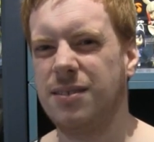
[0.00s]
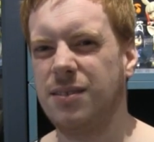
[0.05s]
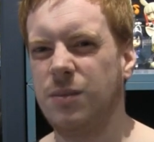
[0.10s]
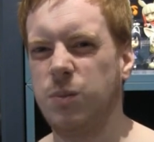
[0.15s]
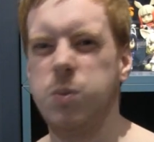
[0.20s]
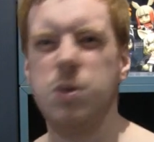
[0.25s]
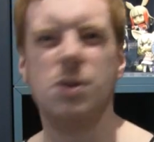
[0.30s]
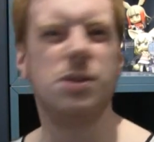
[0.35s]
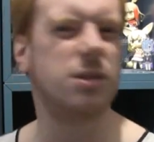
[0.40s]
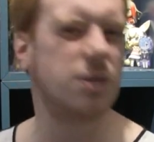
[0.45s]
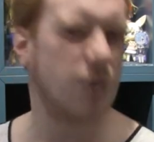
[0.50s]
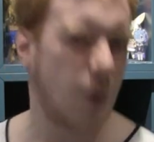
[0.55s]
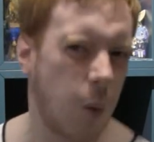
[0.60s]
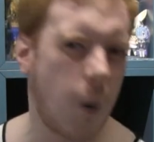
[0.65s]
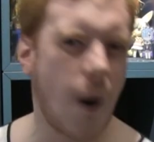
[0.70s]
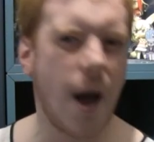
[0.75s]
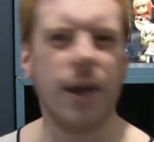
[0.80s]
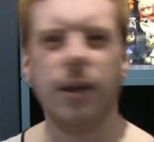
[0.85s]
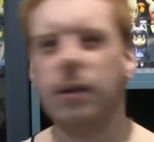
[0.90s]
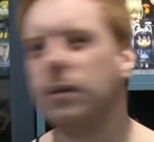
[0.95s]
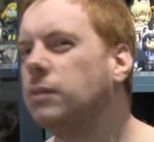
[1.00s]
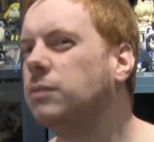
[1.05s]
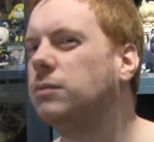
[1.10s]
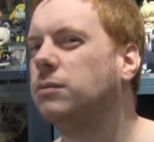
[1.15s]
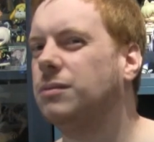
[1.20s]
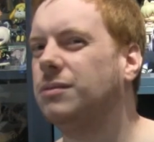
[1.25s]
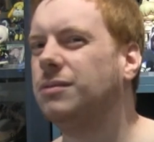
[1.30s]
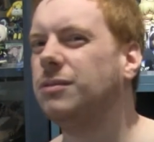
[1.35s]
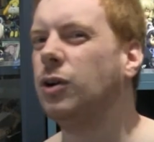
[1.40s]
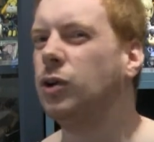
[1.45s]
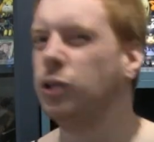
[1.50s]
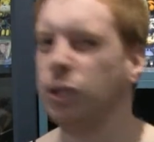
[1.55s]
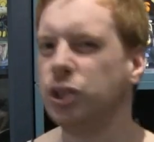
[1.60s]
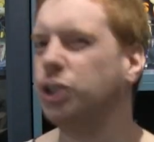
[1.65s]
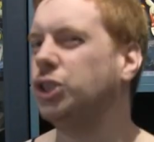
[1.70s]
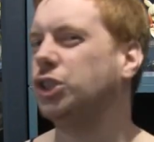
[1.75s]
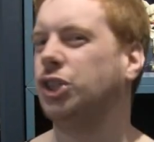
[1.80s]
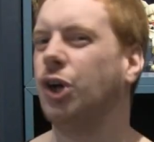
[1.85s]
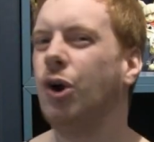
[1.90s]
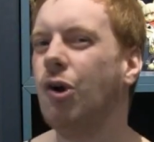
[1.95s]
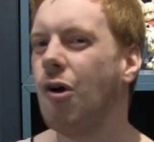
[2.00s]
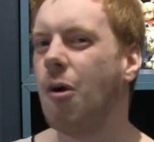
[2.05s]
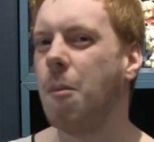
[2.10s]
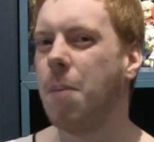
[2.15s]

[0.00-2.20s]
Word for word: was quite unsure